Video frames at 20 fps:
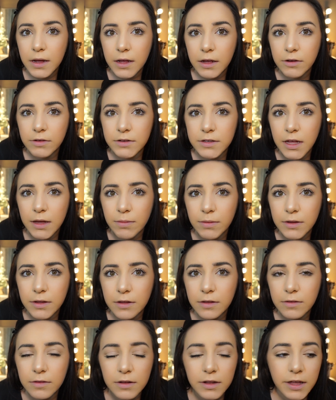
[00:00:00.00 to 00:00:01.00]
it was able
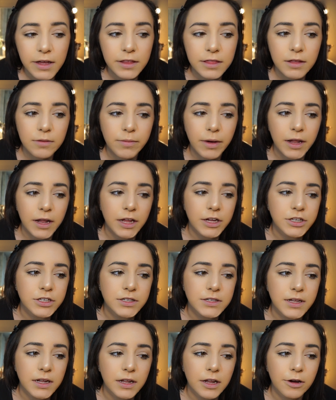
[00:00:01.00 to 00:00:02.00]
to lengthen my
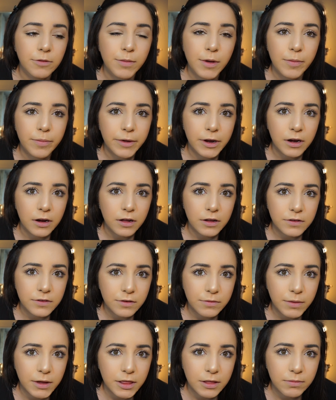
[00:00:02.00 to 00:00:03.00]
lashes a little bit, but it also
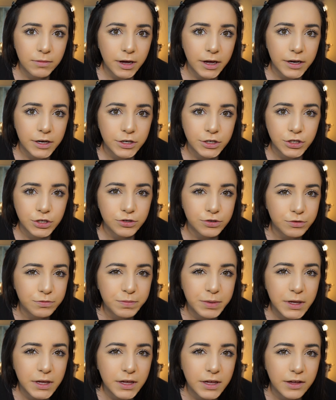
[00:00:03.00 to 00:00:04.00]
made them kind of
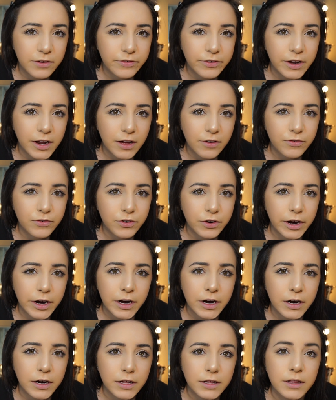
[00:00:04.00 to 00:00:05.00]
droopy even after I
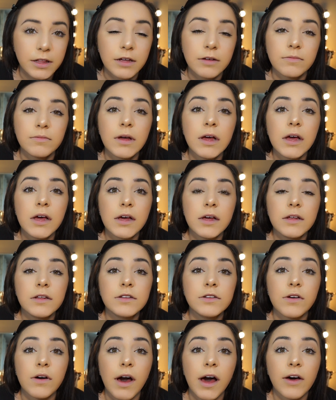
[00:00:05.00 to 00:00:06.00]
curled them.
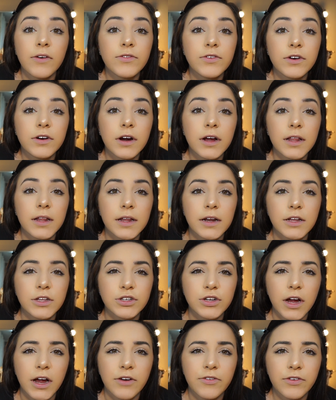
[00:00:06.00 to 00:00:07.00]
So after I let it
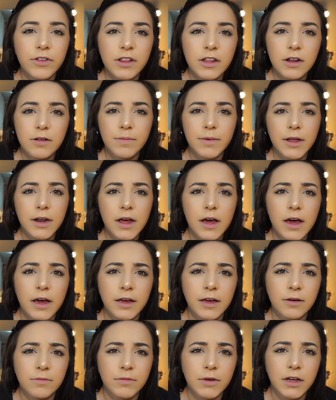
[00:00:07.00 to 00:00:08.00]
dry for a little bit, I
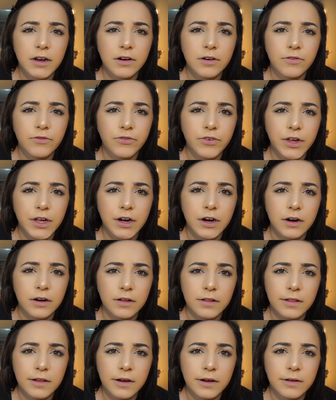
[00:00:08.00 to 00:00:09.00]
am going to
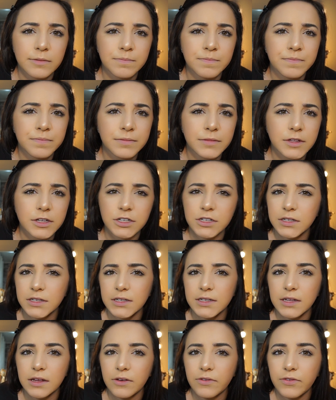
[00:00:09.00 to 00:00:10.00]
recurl them just to
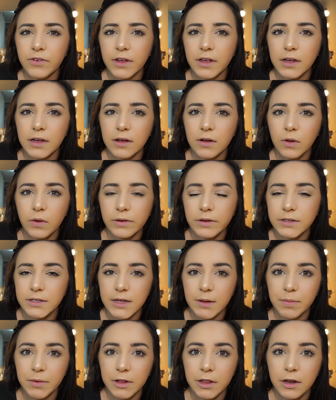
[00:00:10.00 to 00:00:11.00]
see if it holds
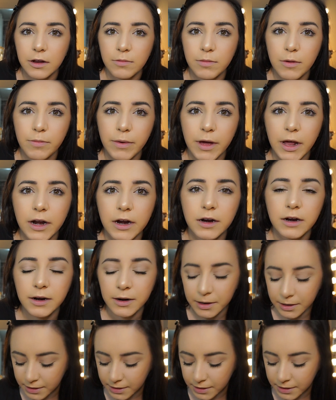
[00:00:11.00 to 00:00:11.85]
up a little bit better.